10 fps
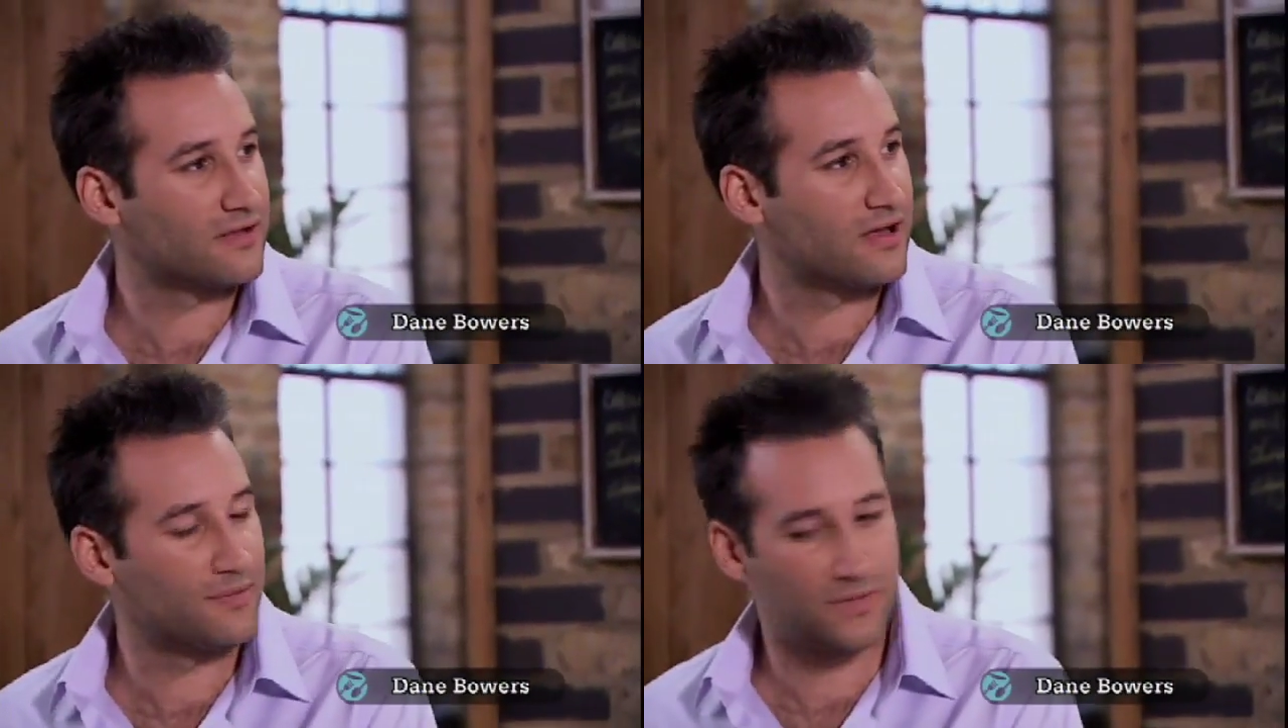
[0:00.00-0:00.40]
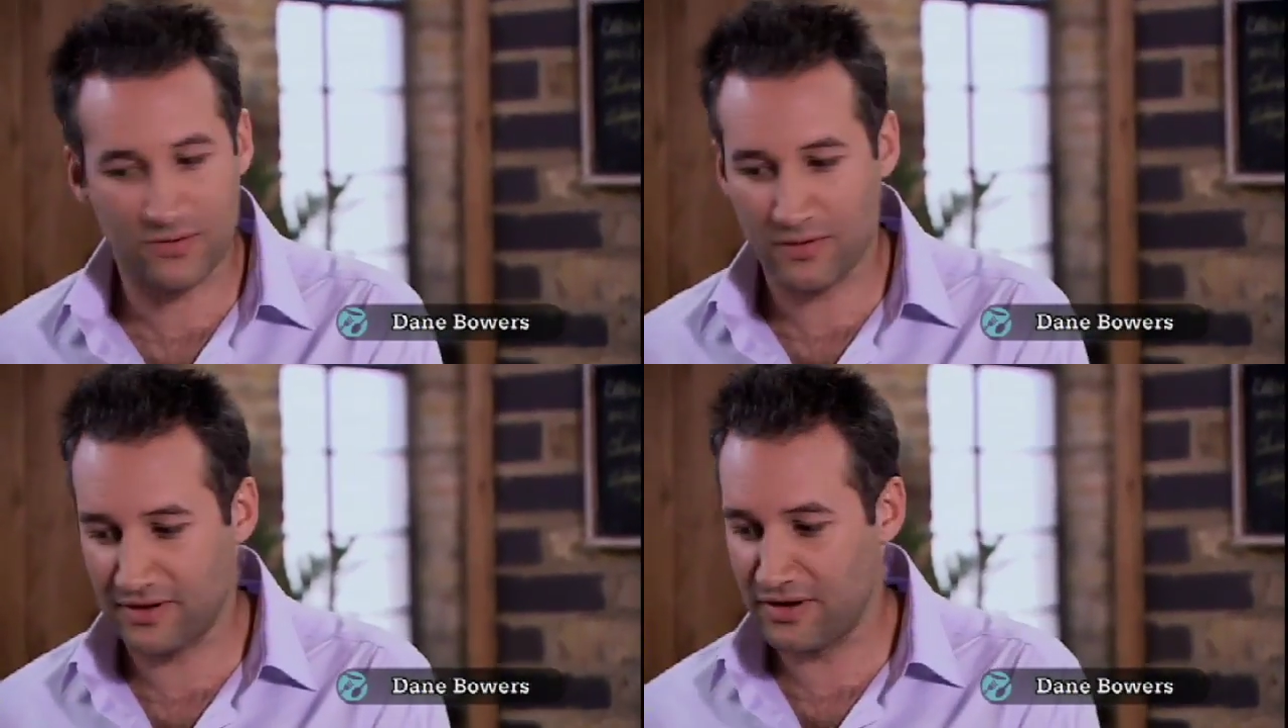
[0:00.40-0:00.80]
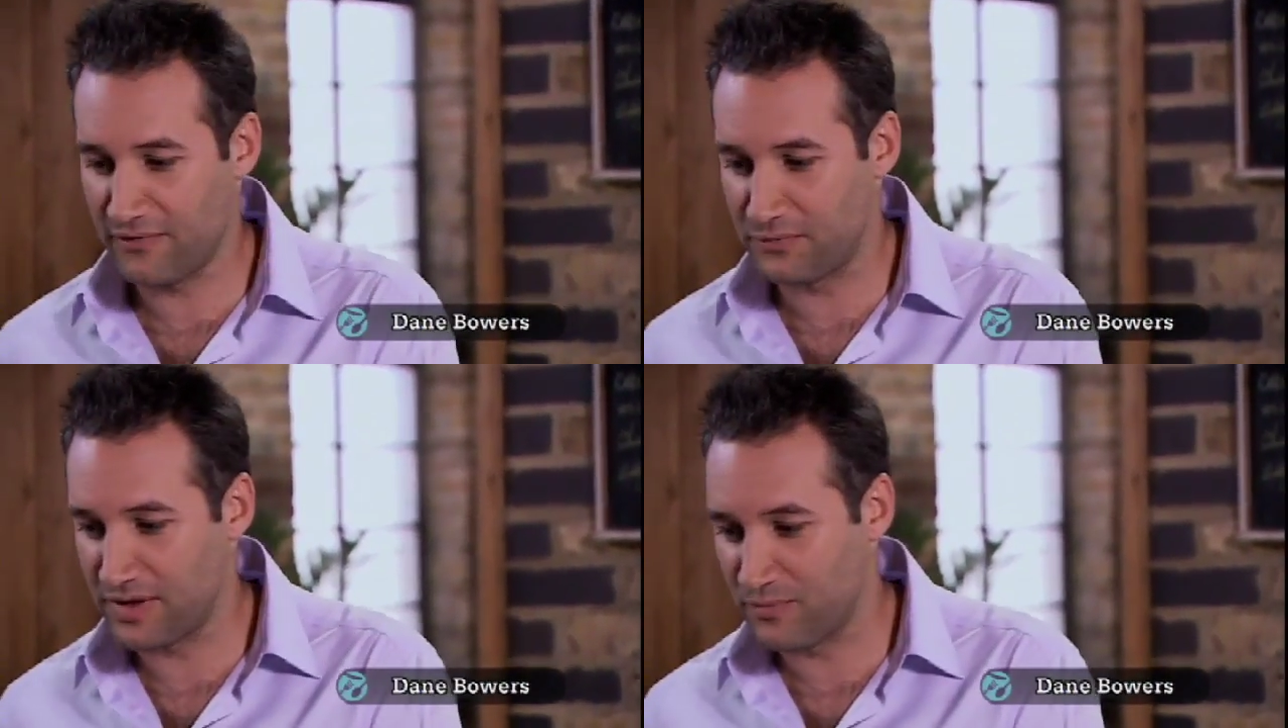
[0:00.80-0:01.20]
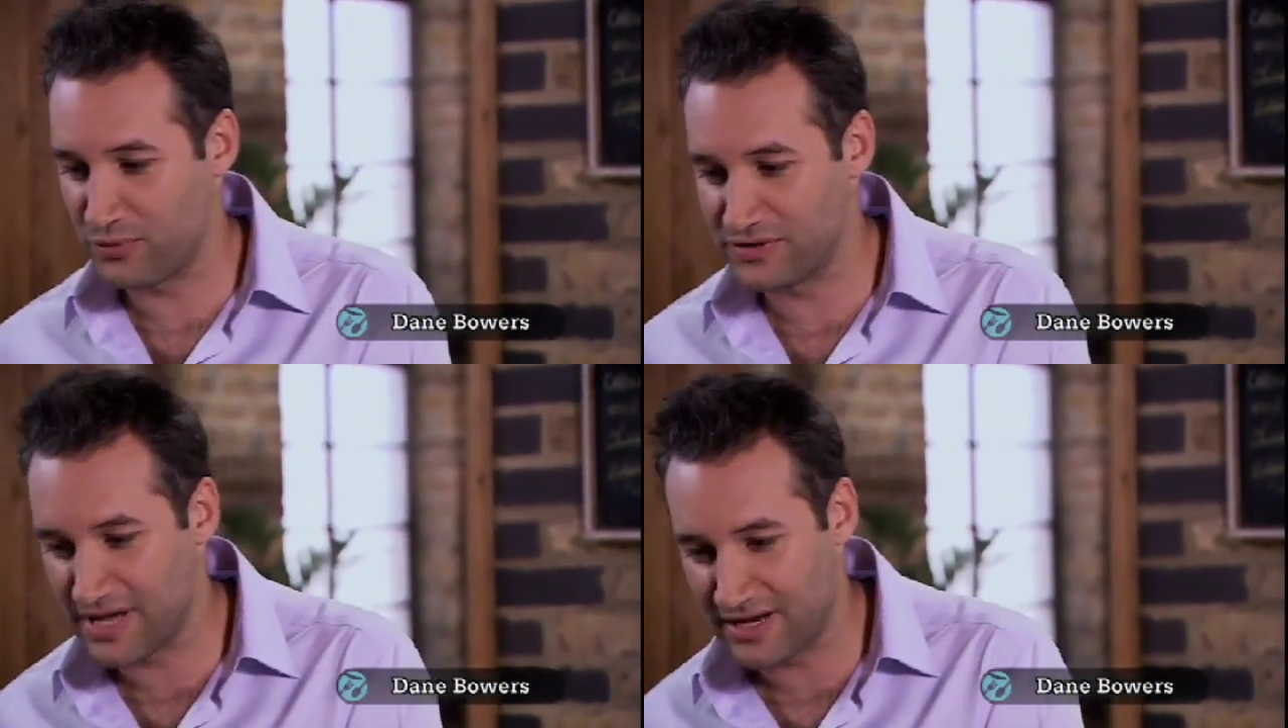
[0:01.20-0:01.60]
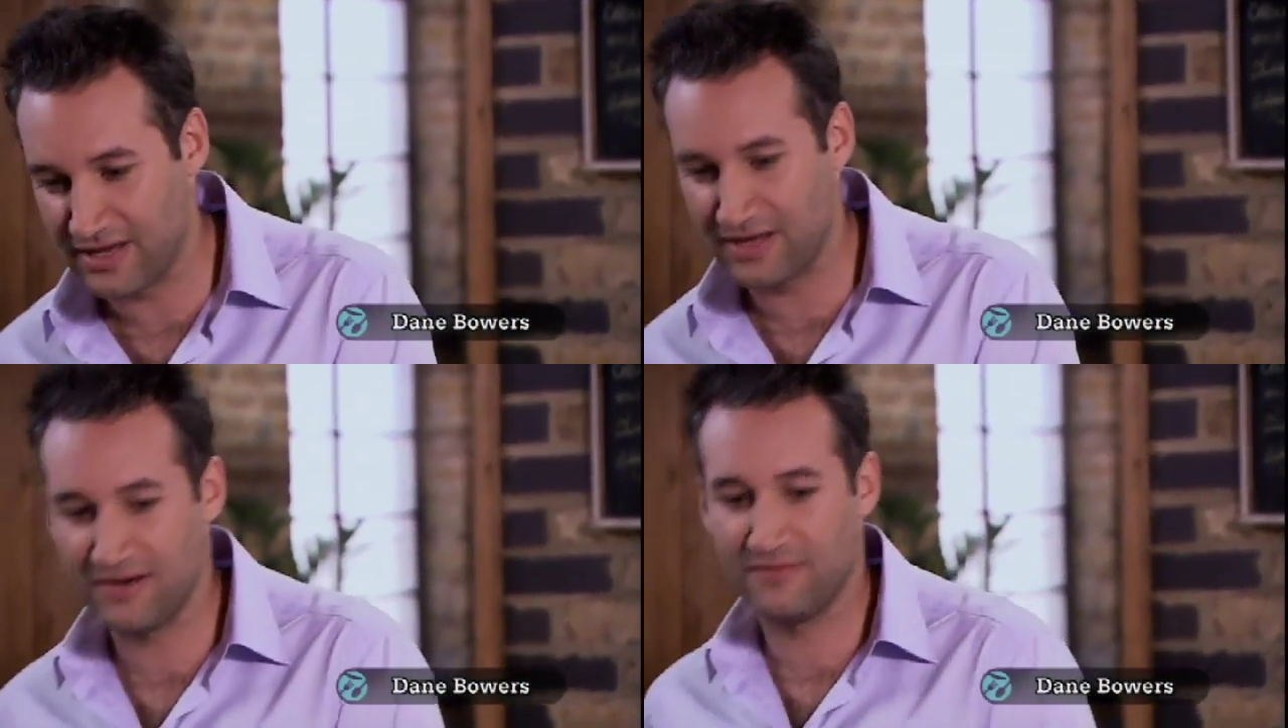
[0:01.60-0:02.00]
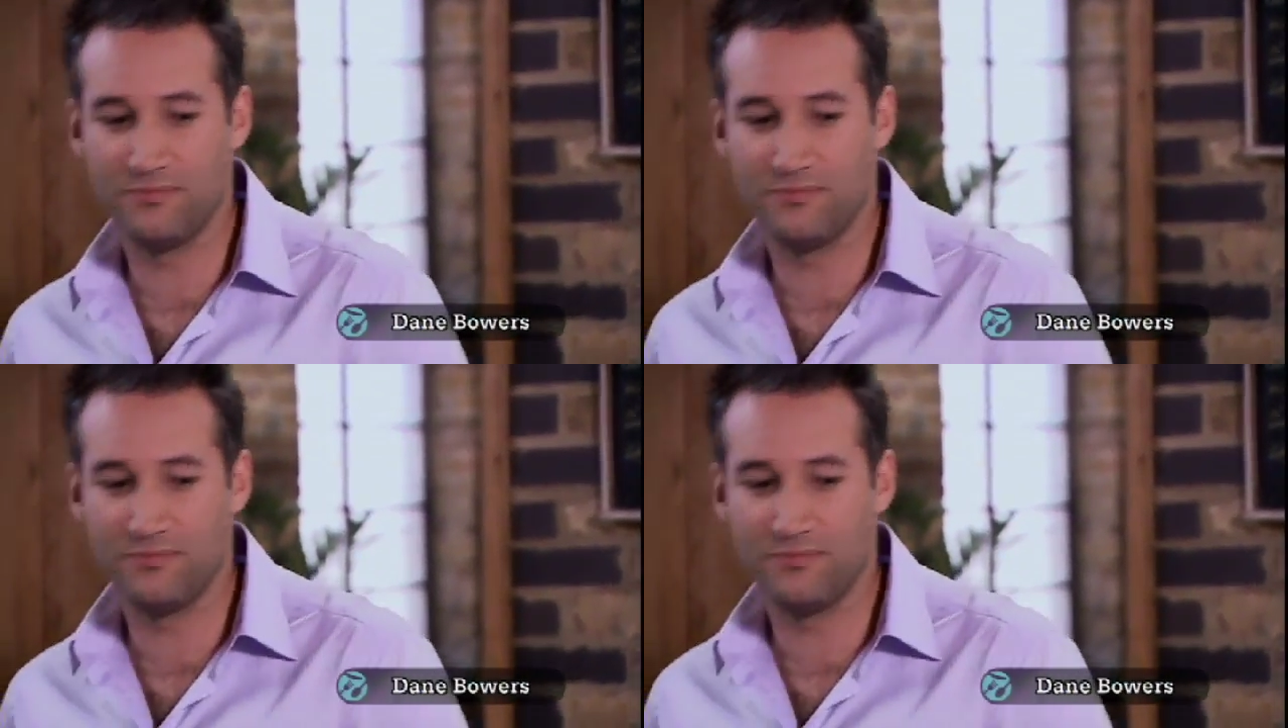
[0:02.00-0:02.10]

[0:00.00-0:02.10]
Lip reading: That's why, you know, I've done presenting,